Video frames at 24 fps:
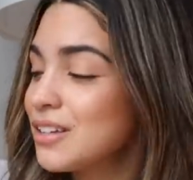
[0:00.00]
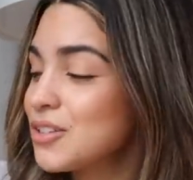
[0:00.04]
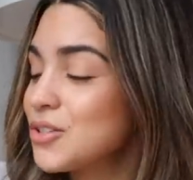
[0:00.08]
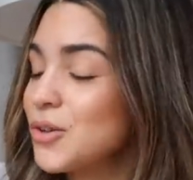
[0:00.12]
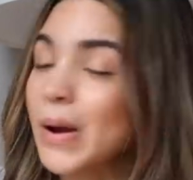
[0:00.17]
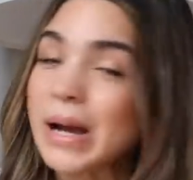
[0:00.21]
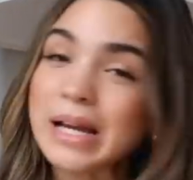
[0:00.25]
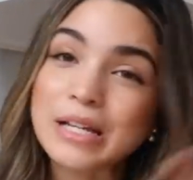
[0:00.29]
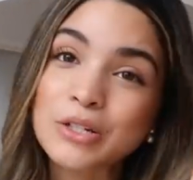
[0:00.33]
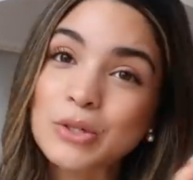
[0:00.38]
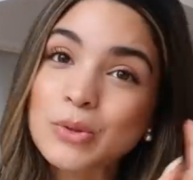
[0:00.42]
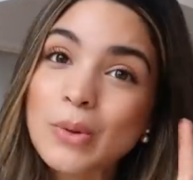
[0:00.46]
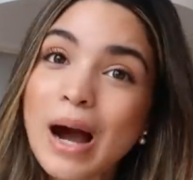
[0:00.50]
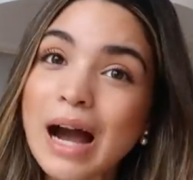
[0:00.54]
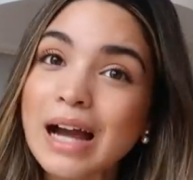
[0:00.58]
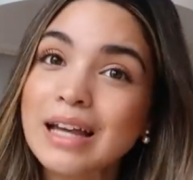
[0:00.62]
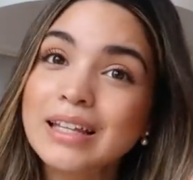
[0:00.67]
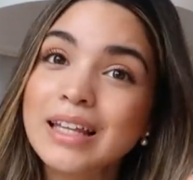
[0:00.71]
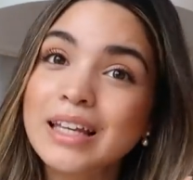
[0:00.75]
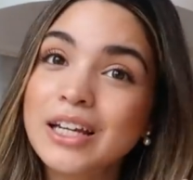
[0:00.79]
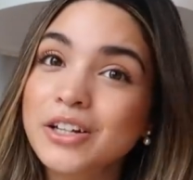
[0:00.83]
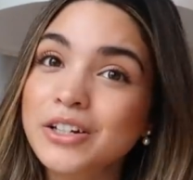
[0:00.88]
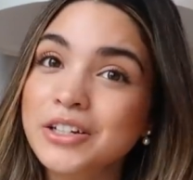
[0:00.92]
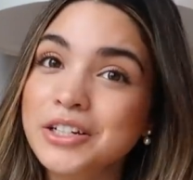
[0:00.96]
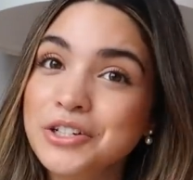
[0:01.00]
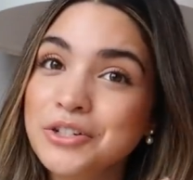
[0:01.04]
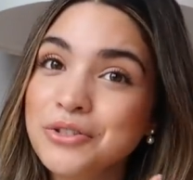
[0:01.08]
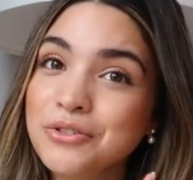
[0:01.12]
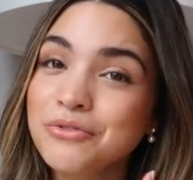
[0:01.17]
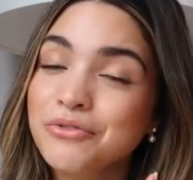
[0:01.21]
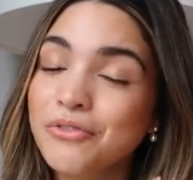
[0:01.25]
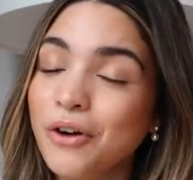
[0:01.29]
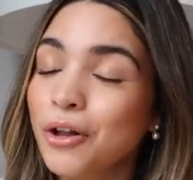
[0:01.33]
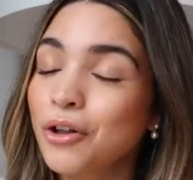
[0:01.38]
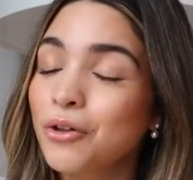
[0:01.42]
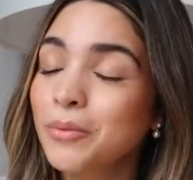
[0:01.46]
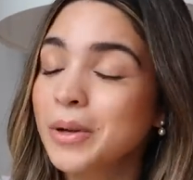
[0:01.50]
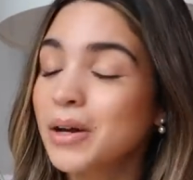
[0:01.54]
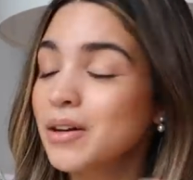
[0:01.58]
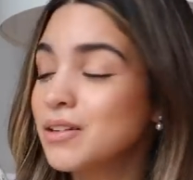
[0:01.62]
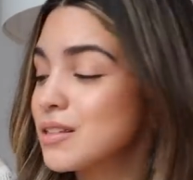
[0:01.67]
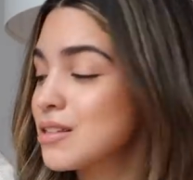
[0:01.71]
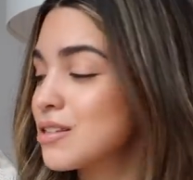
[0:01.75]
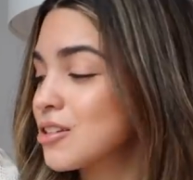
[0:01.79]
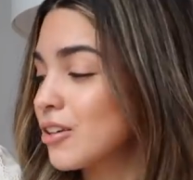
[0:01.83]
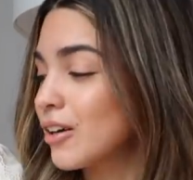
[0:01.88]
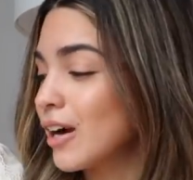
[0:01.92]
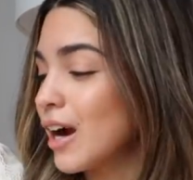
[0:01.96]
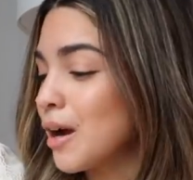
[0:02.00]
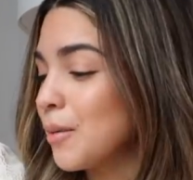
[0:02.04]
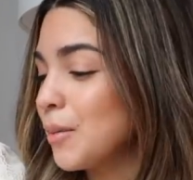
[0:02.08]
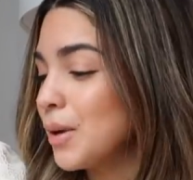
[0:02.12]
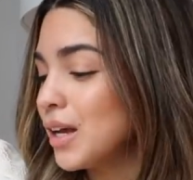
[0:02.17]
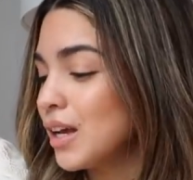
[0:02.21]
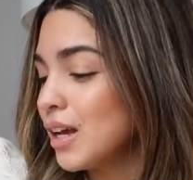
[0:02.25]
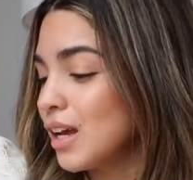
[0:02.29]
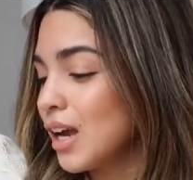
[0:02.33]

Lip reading: So I do highly encourage you to follow me on Instagram